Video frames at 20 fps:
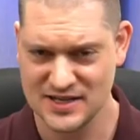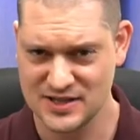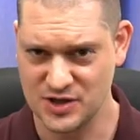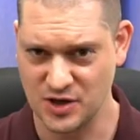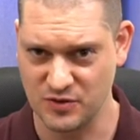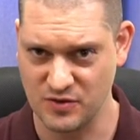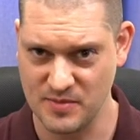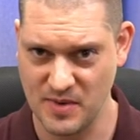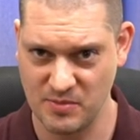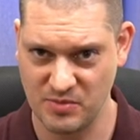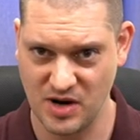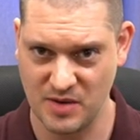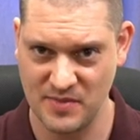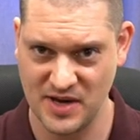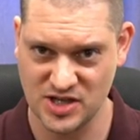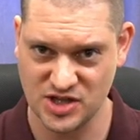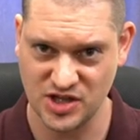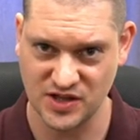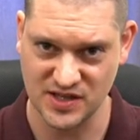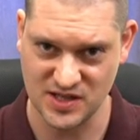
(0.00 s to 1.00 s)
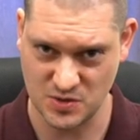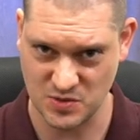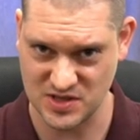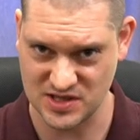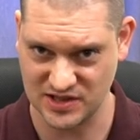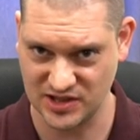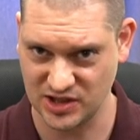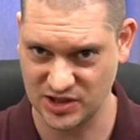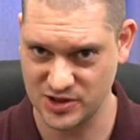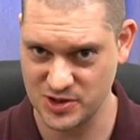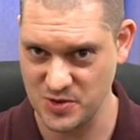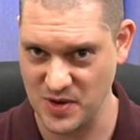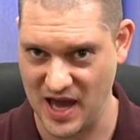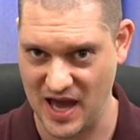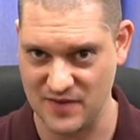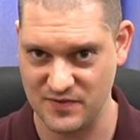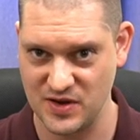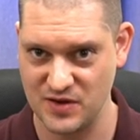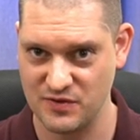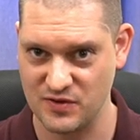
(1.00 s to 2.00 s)
So remember I mentioned this was a little too
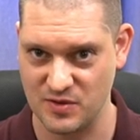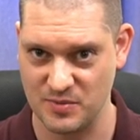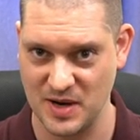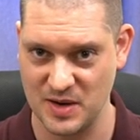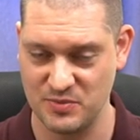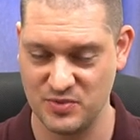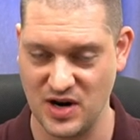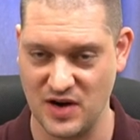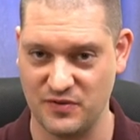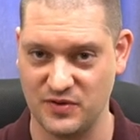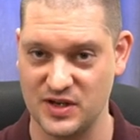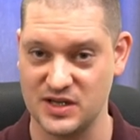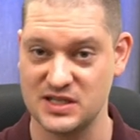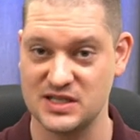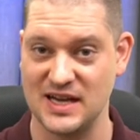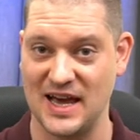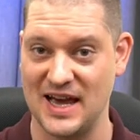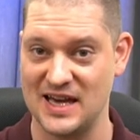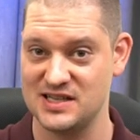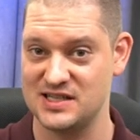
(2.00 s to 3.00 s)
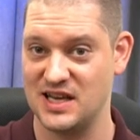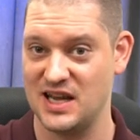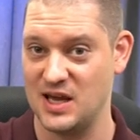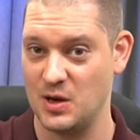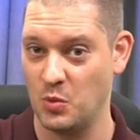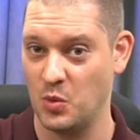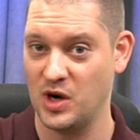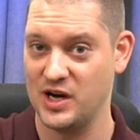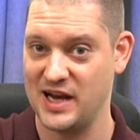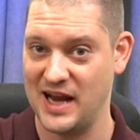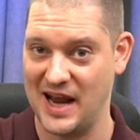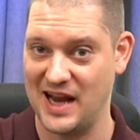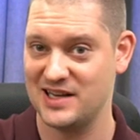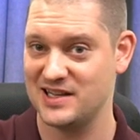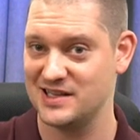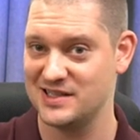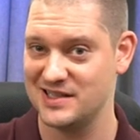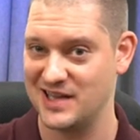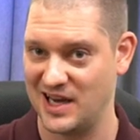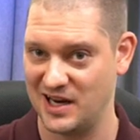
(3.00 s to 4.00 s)
heavy for my preference as a
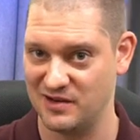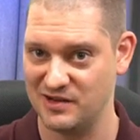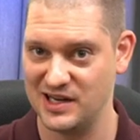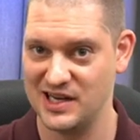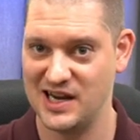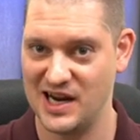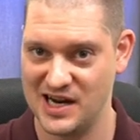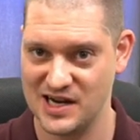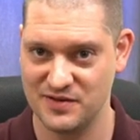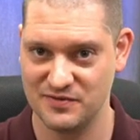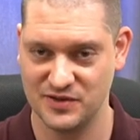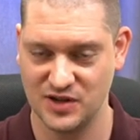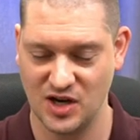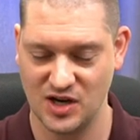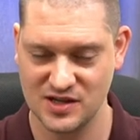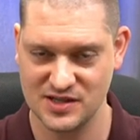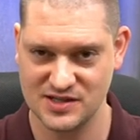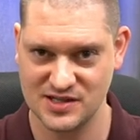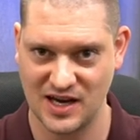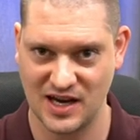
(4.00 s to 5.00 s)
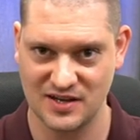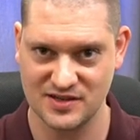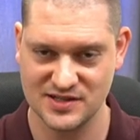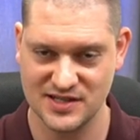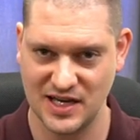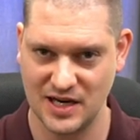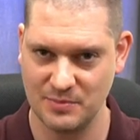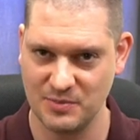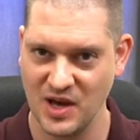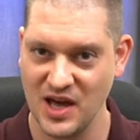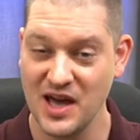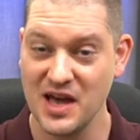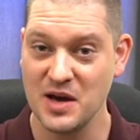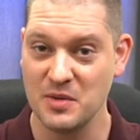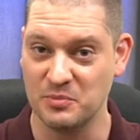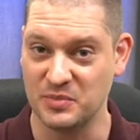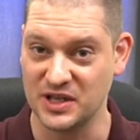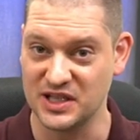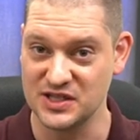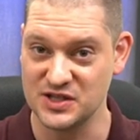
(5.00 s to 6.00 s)
one-handed carry kind of log style setup,
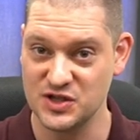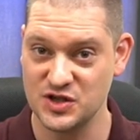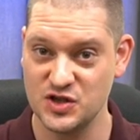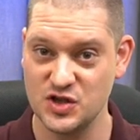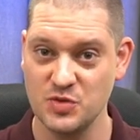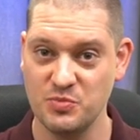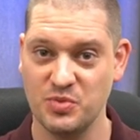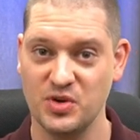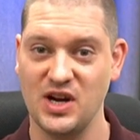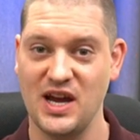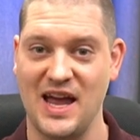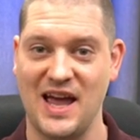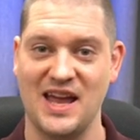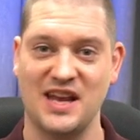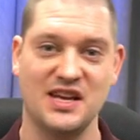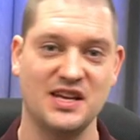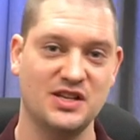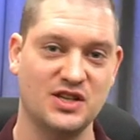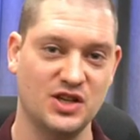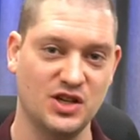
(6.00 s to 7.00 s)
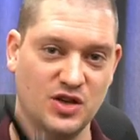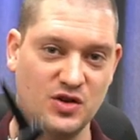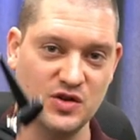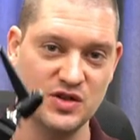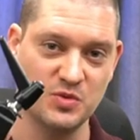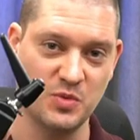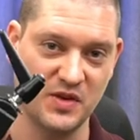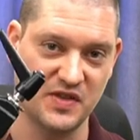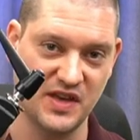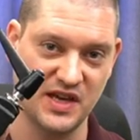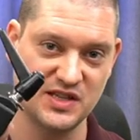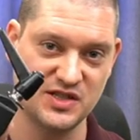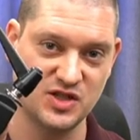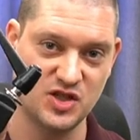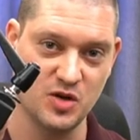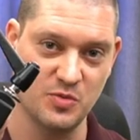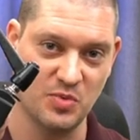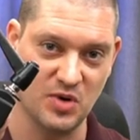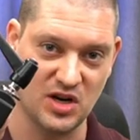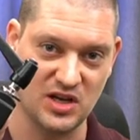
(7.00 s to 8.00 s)
but it's super handy to use with a
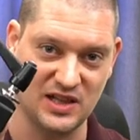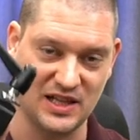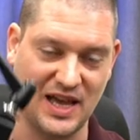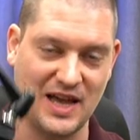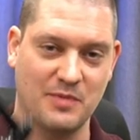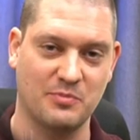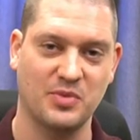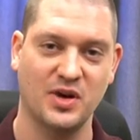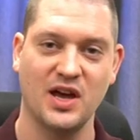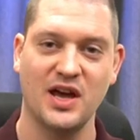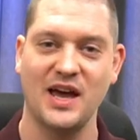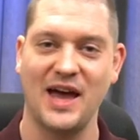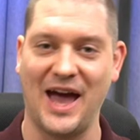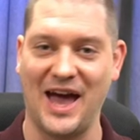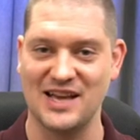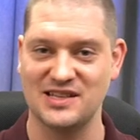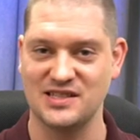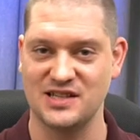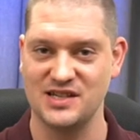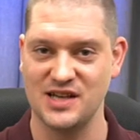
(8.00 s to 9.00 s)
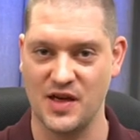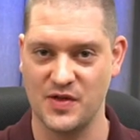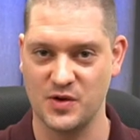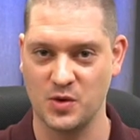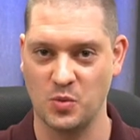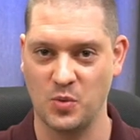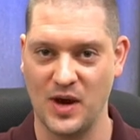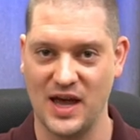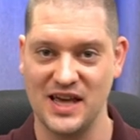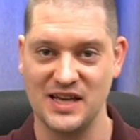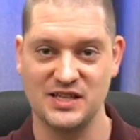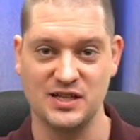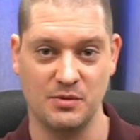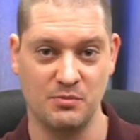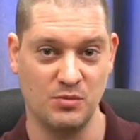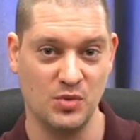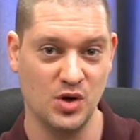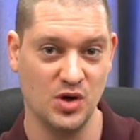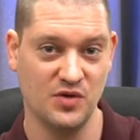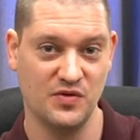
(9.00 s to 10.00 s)
super clamp as another way to
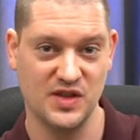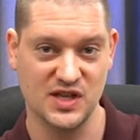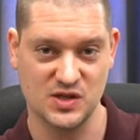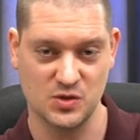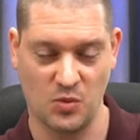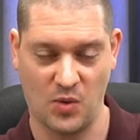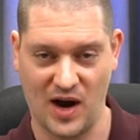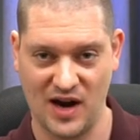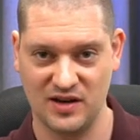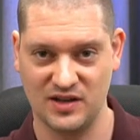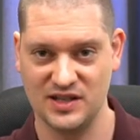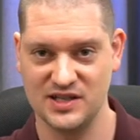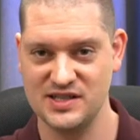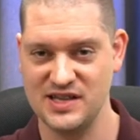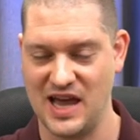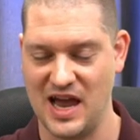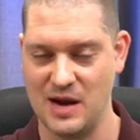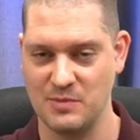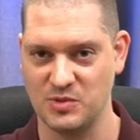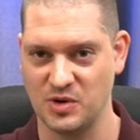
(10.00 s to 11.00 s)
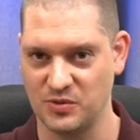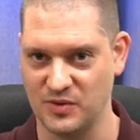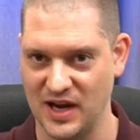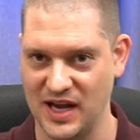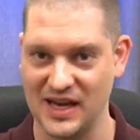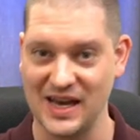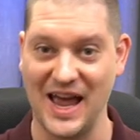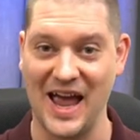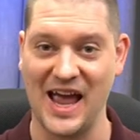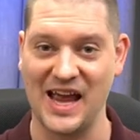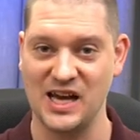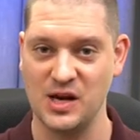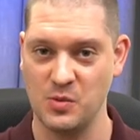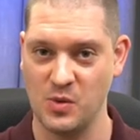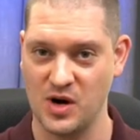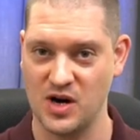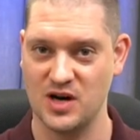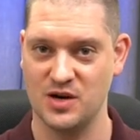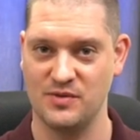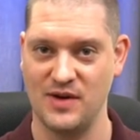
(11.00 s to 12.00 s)
move this wireless camera rig
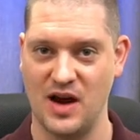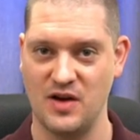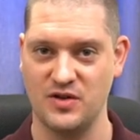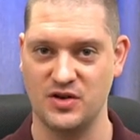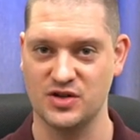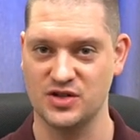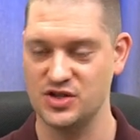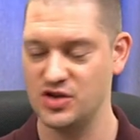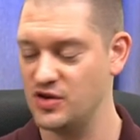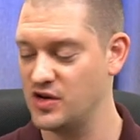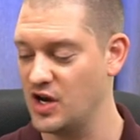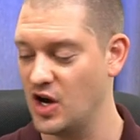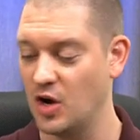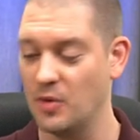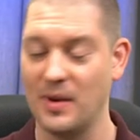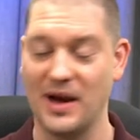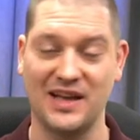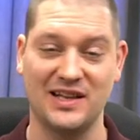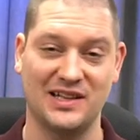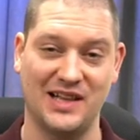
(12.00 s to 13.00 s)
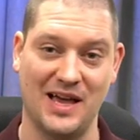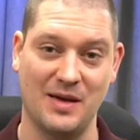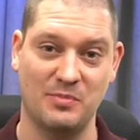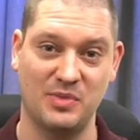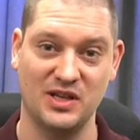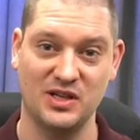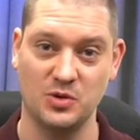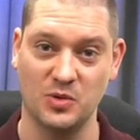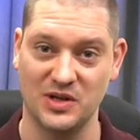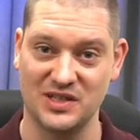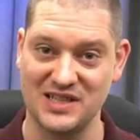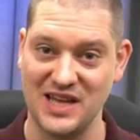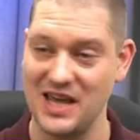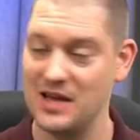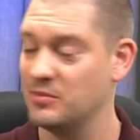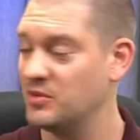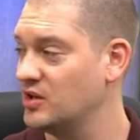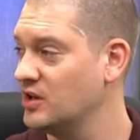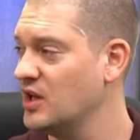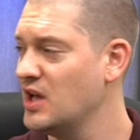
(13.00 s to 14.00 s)
anywhere around your studio by clamping to a
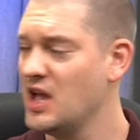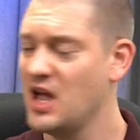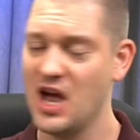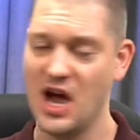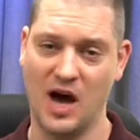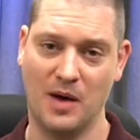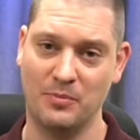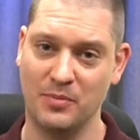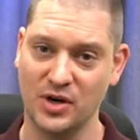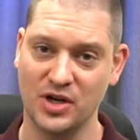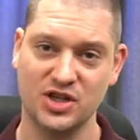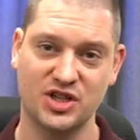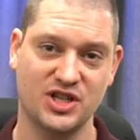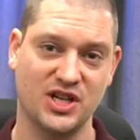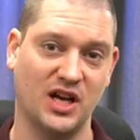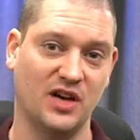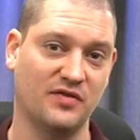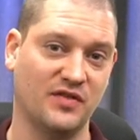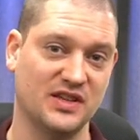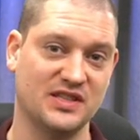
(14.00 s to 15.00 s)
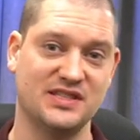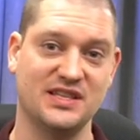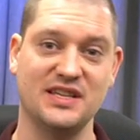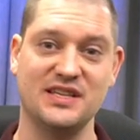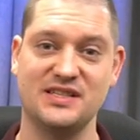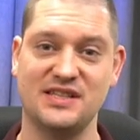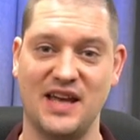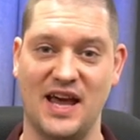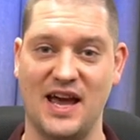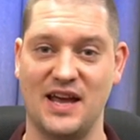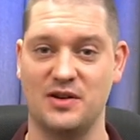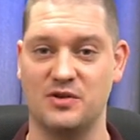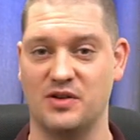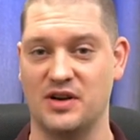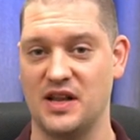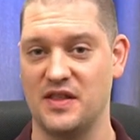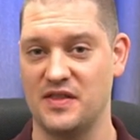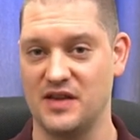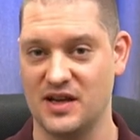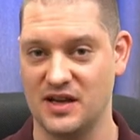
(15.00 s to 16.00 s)
table, a bookshelf, a C-stand, or
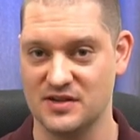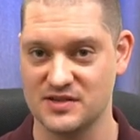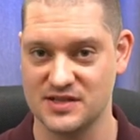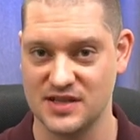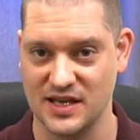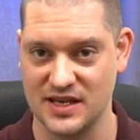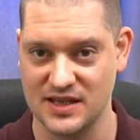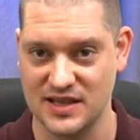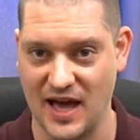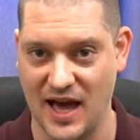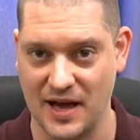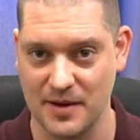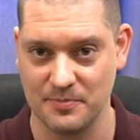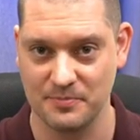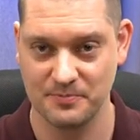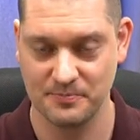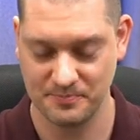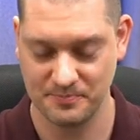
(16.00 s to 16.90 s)
anything else like that.